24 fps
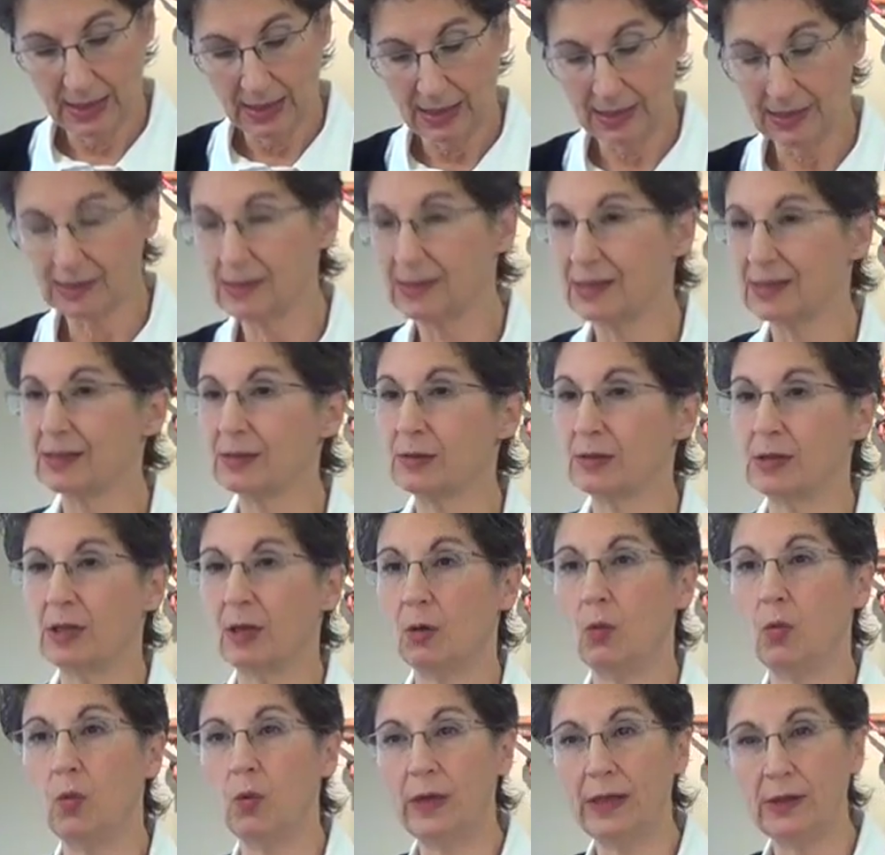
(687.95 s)
as this,
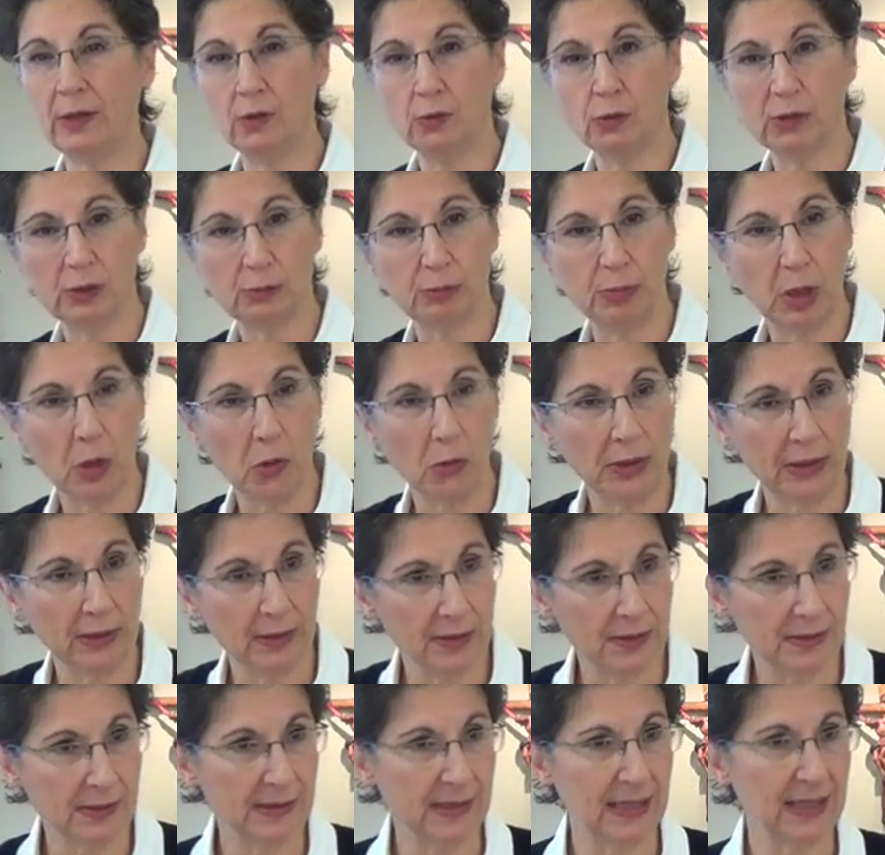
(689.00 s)
the wind was blowing
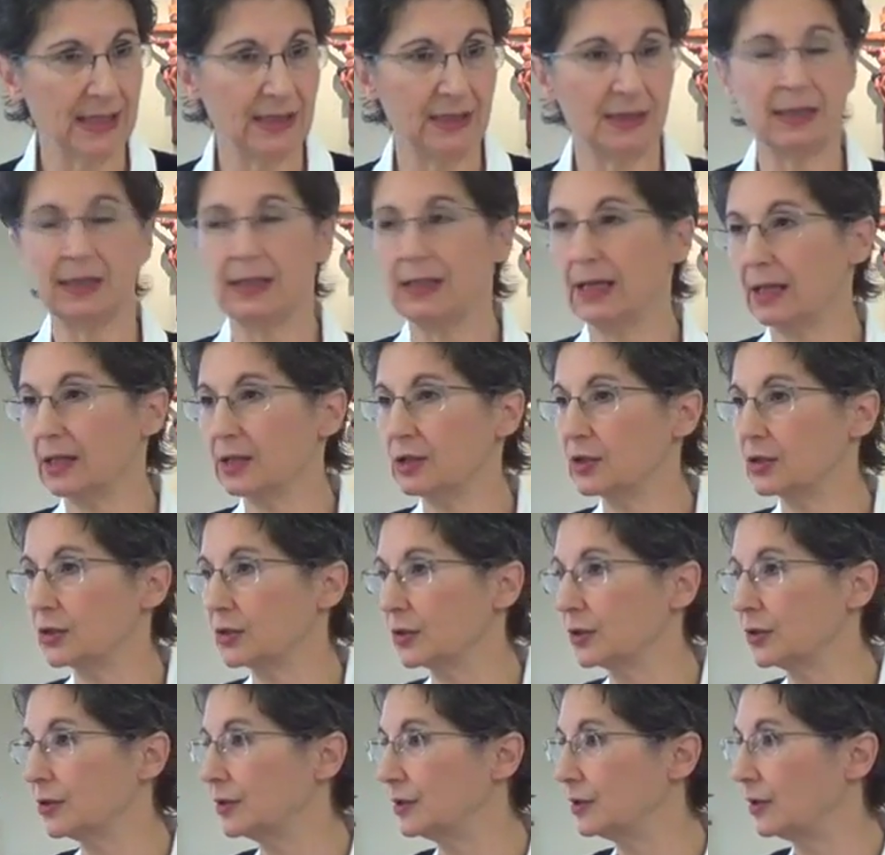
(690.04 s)
the sand against
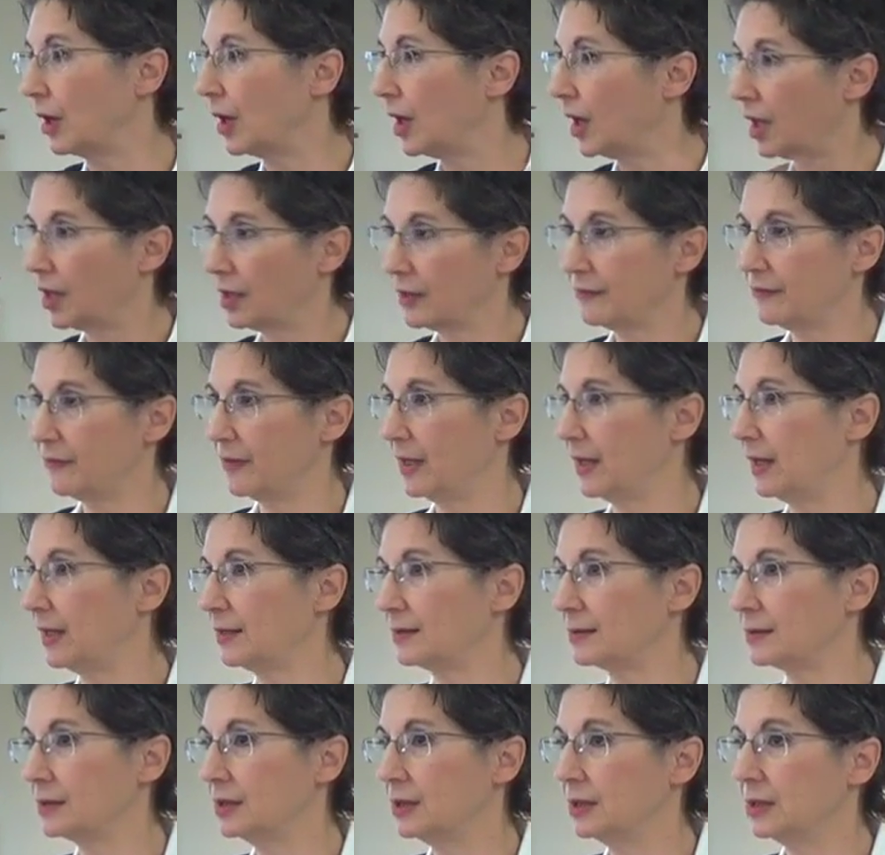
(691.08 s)
her and all of that,
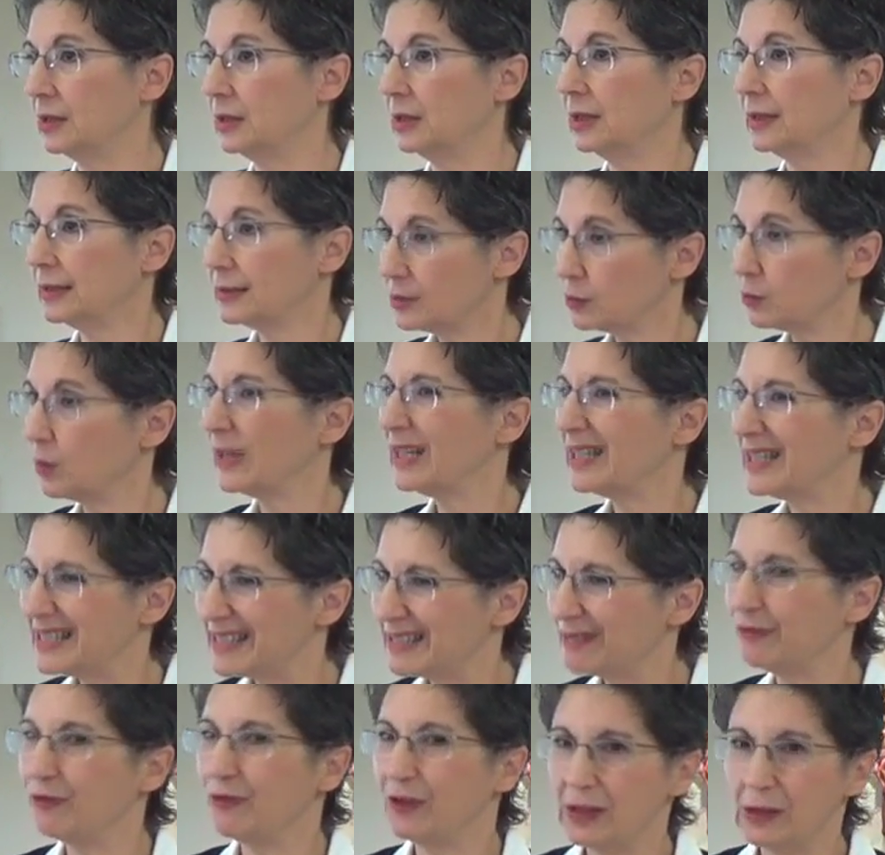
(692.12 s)
it's what it
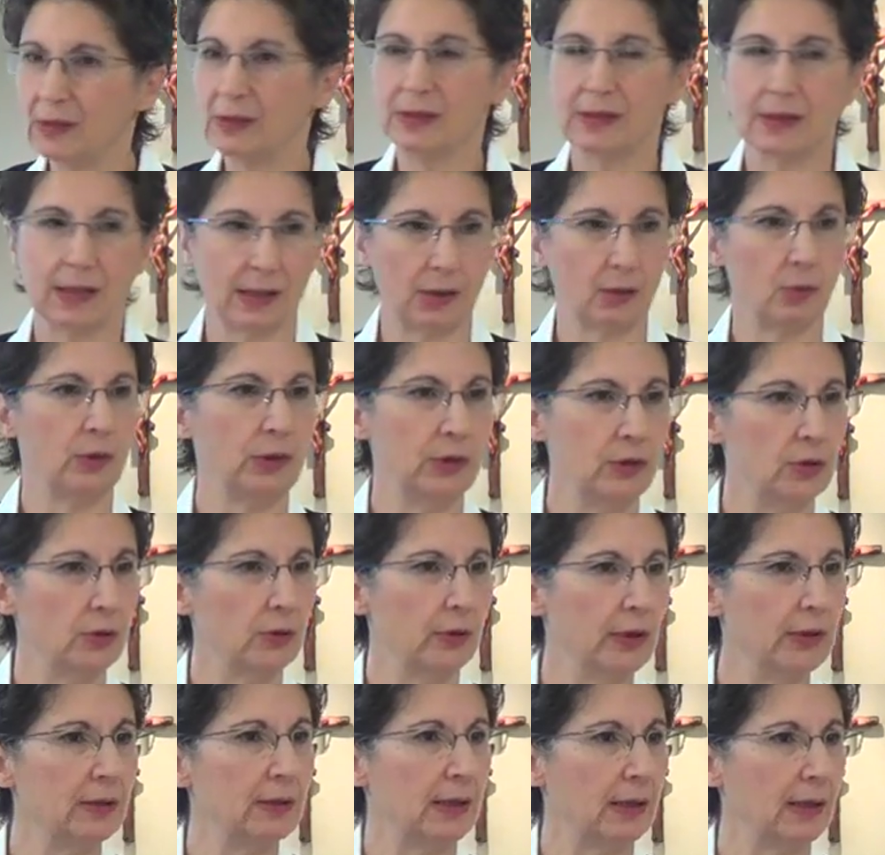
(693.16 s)
feels like when
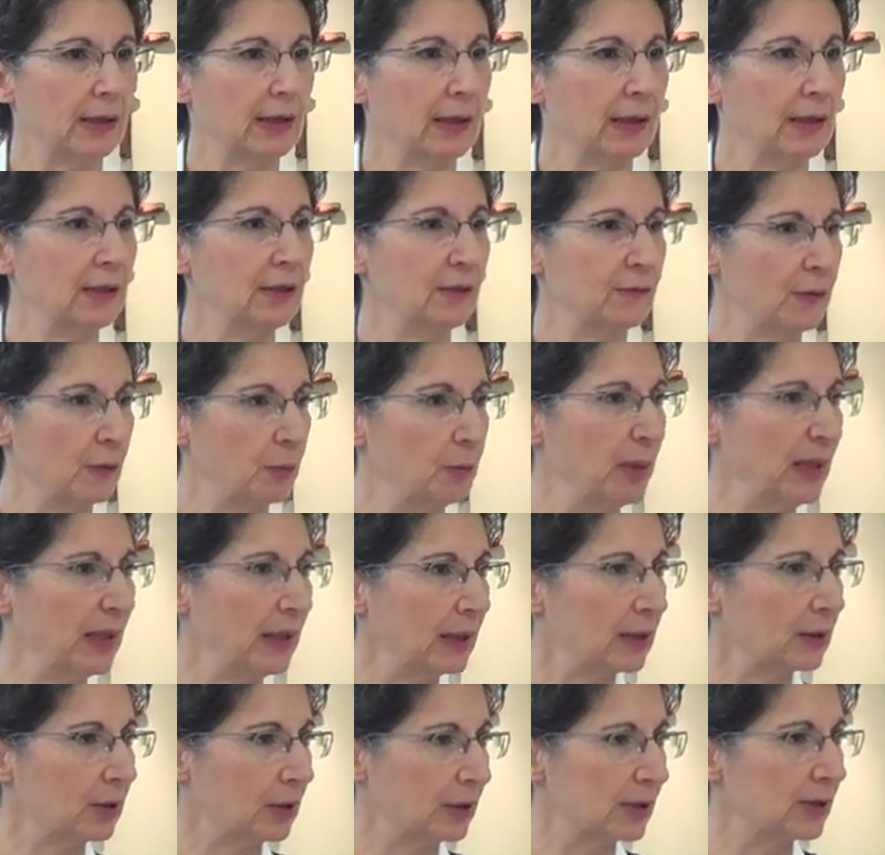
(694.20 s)
you're in that kind of a
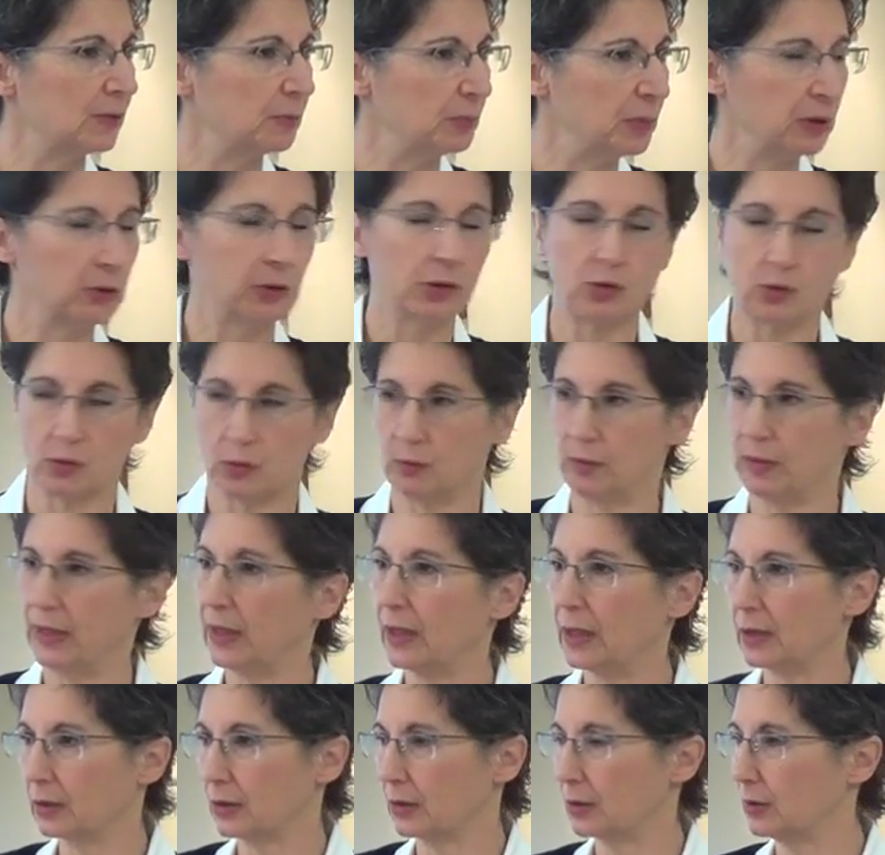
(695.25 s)
battle, a spiritual
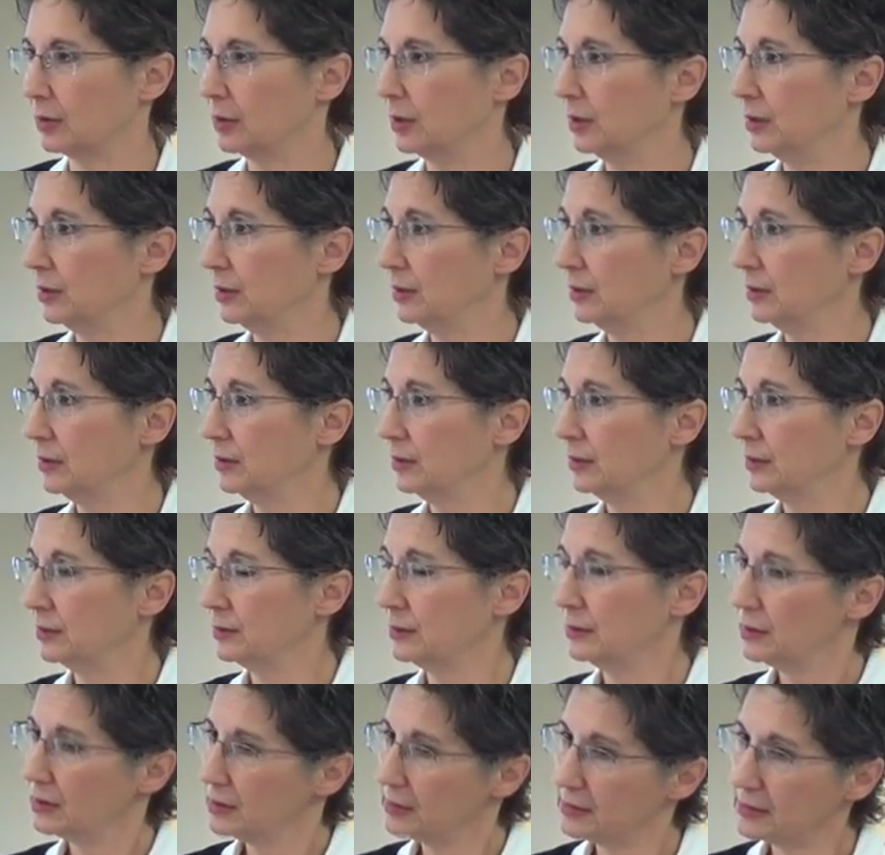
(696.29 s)
battle,
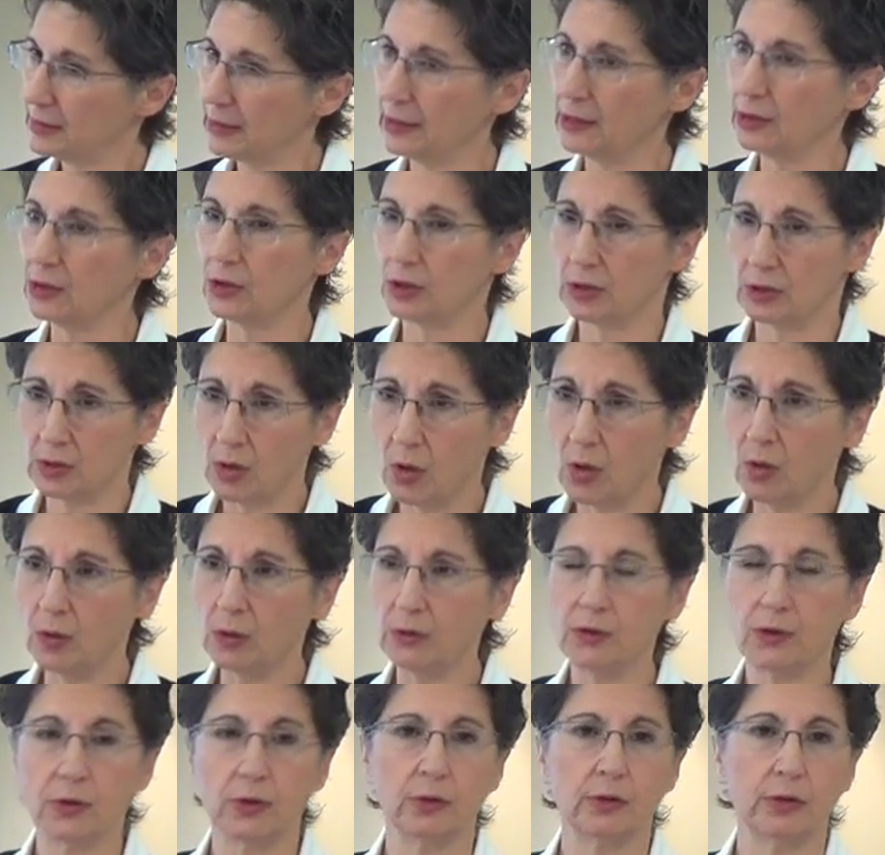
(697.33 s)
to stand and
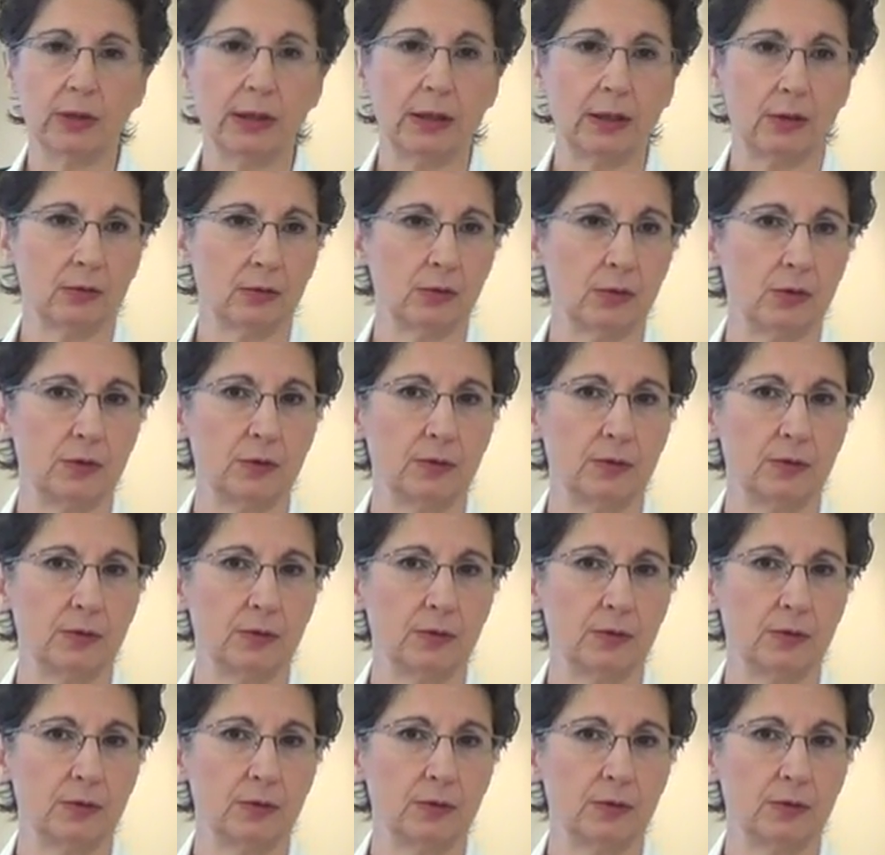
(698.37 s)
hold your ground